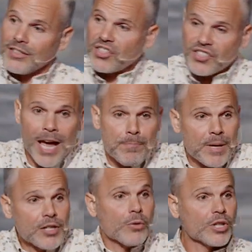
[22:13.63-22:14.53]
and step
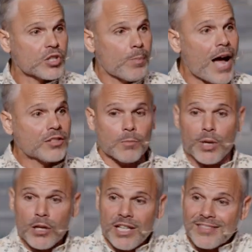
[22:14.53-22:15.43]
into the
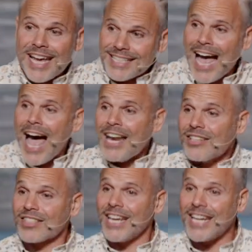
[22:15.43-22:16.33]
responsibilities that God
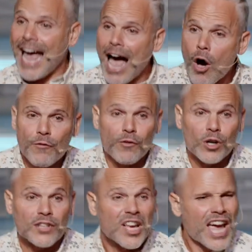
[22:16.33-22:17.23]
has laid out
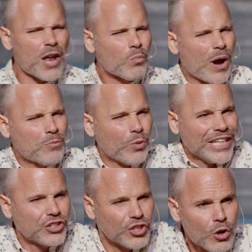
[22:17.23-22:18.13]
for us. And when we
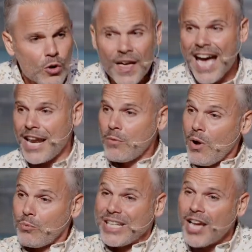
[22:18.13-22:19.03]
do that, and
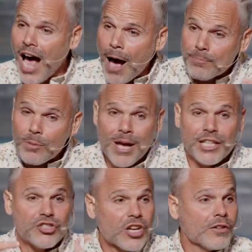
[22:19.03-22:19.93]
when we complement
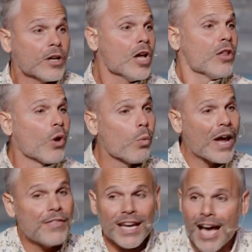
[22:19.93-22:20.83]
each other the
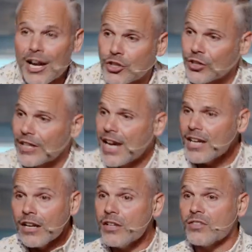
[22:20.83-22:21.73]
way that God
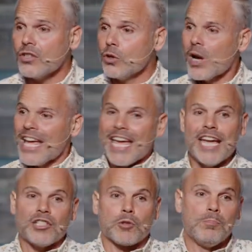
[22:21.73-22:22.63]
created us to,
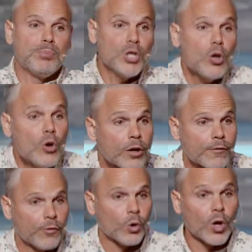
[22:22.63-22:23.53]
it's
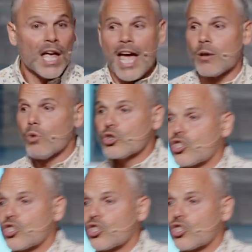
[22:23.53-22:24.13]
beautiful. And we'll